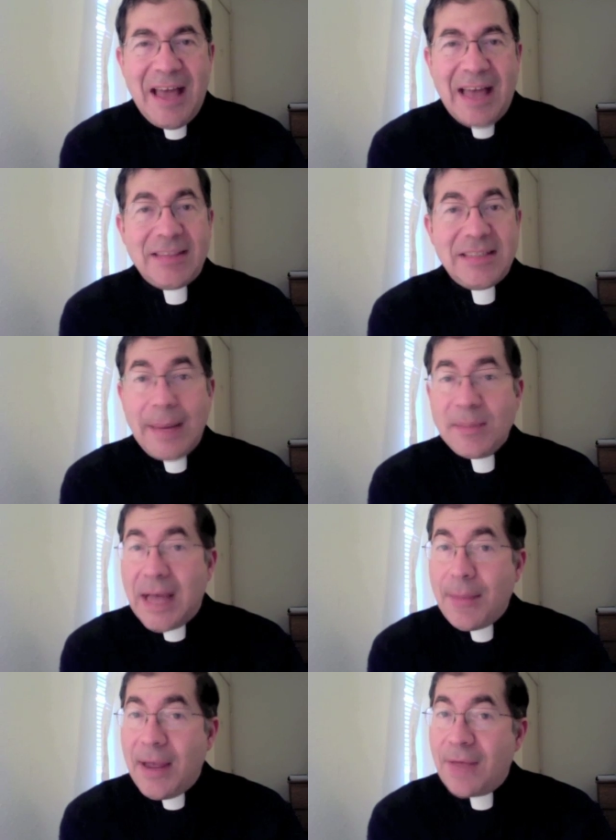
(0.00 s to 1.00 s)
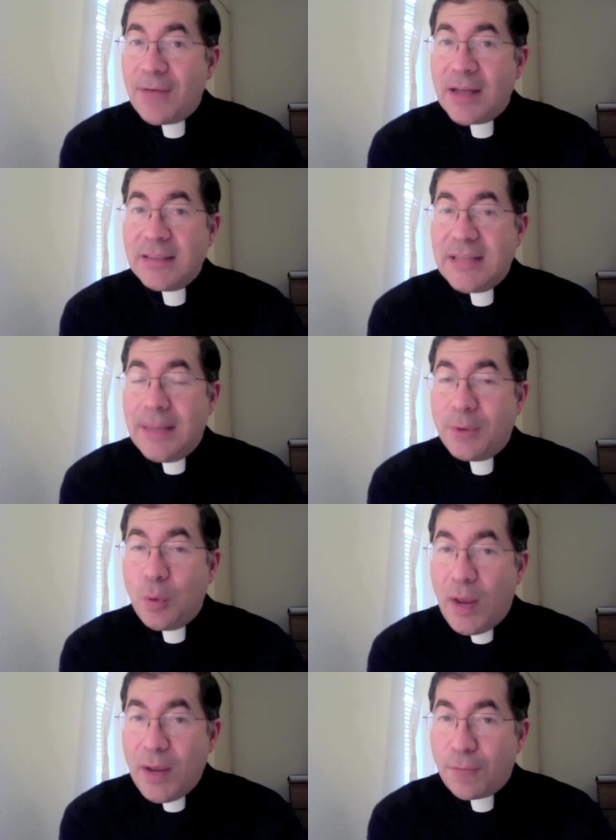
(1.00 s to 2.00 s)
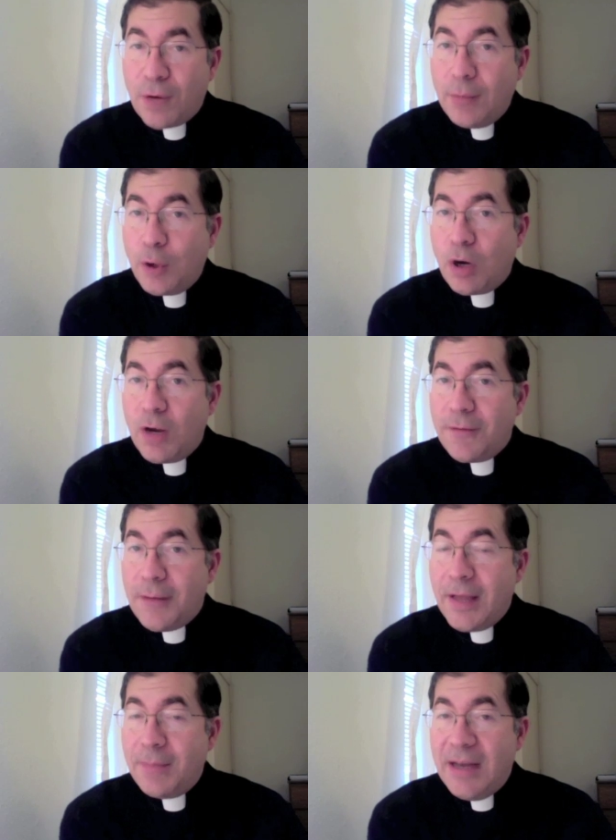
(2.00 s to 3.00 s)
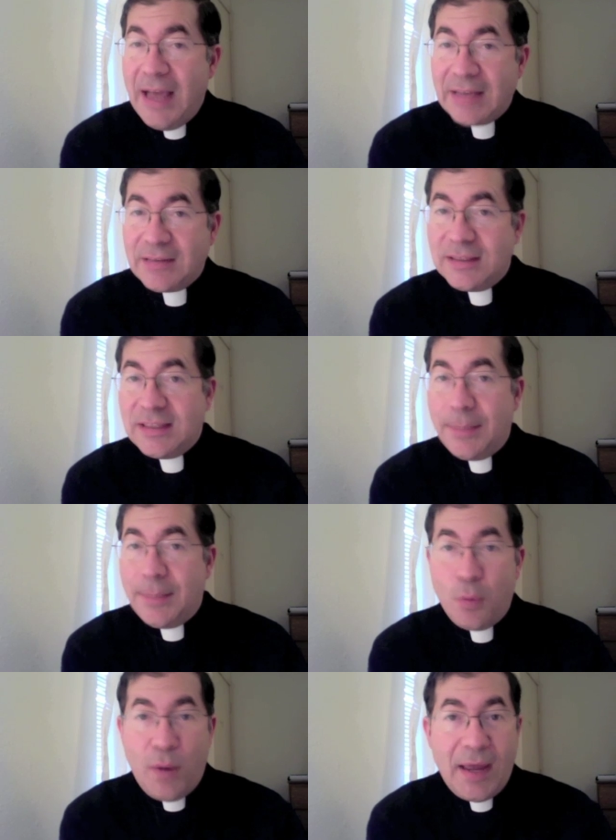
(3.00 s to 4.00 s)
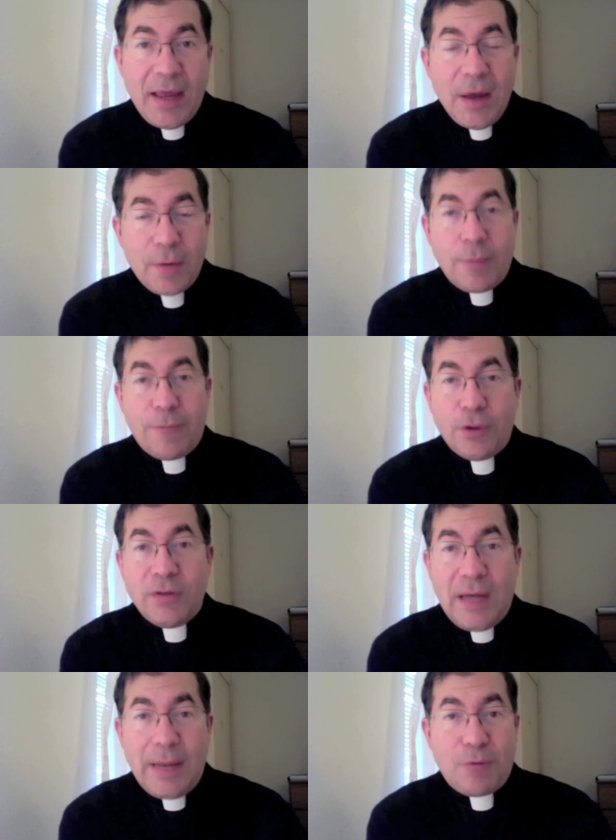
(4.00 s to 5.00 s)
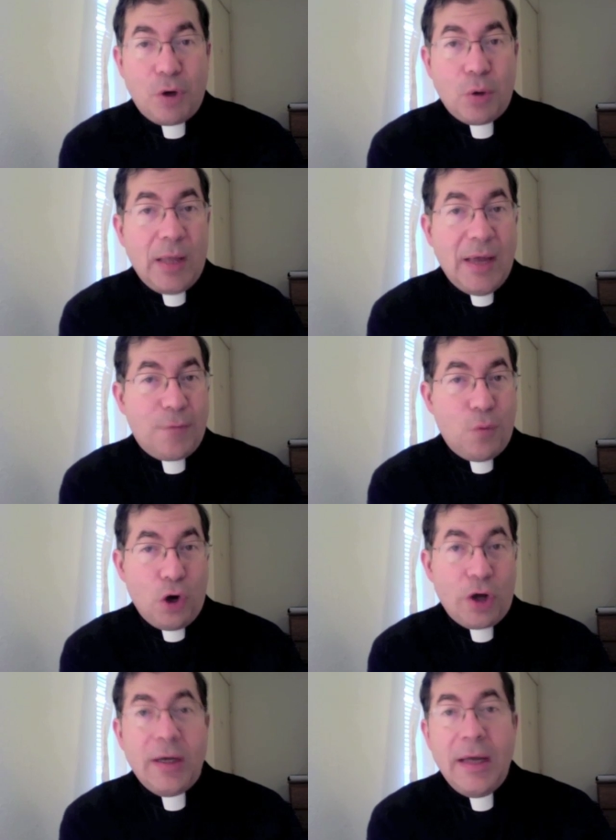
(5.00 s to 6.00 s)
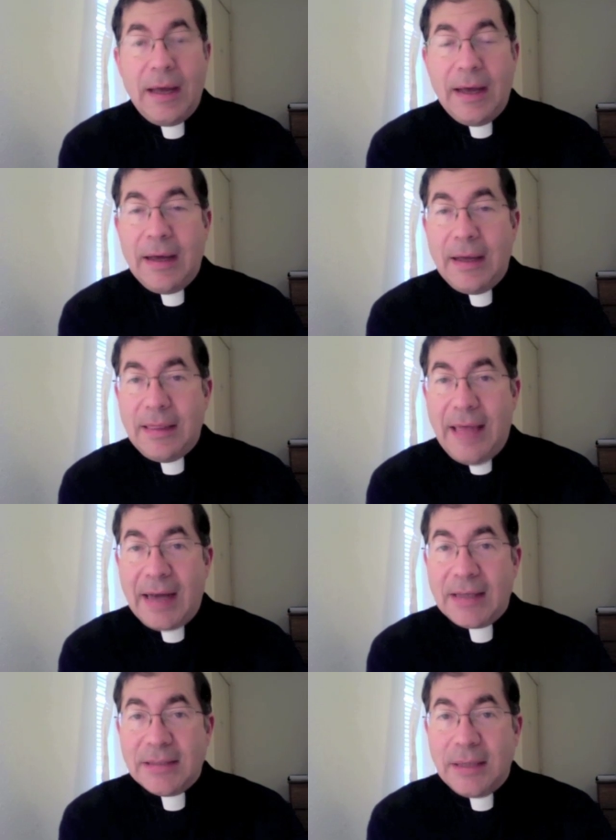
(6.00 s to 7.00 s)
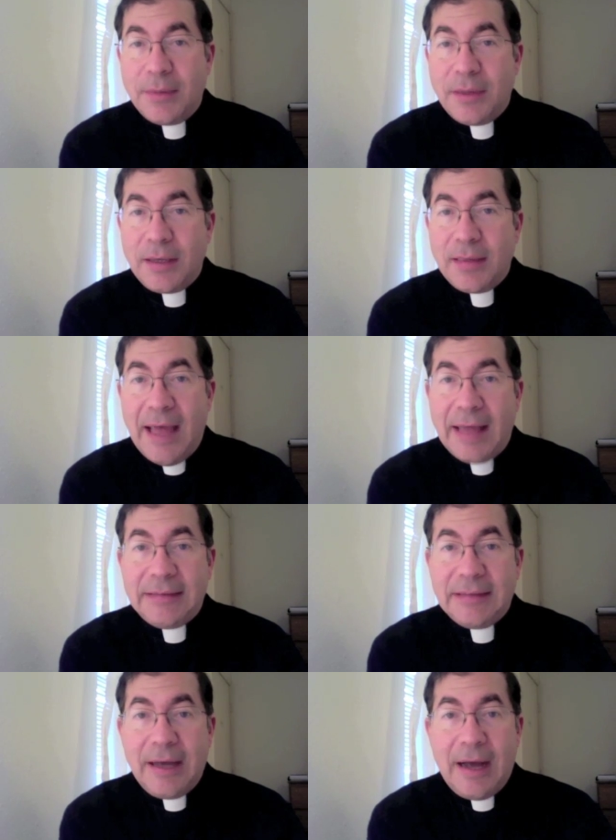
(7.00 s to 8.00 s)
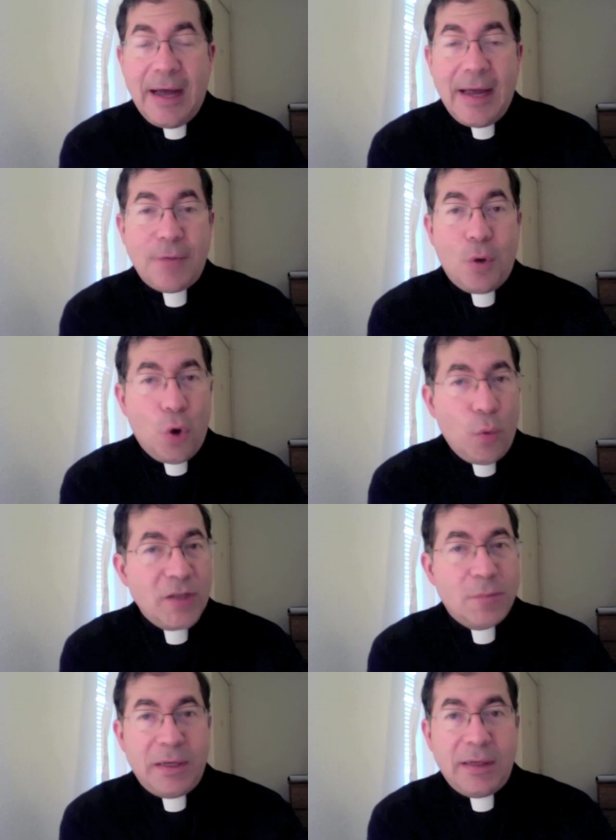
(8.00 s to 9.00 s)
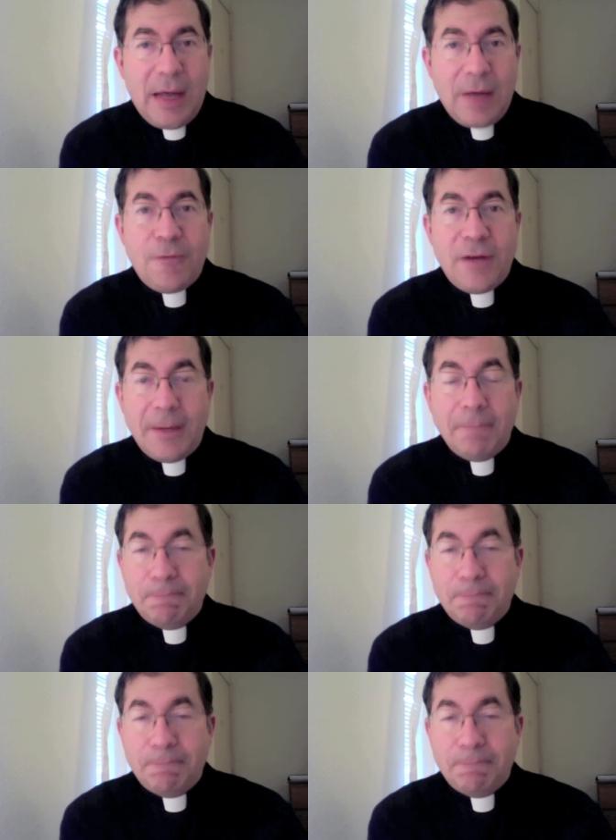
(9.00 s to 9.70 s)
at the same time, I have not stepped away from, nor have I been asked to step away from, full-time pro-life work. Uh, that is something that. that uh, I have always been confident